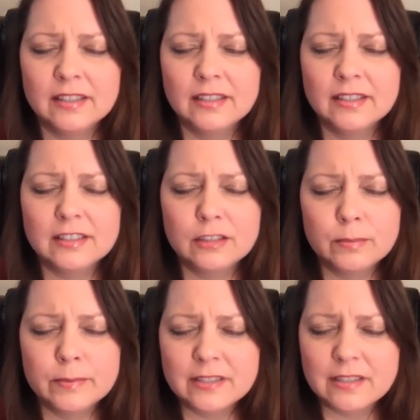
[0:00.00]
This has
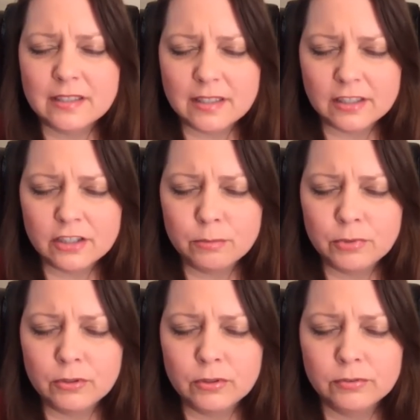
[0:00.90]
been such a
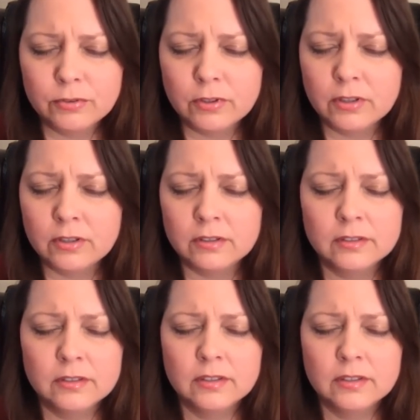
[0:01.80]
beautiful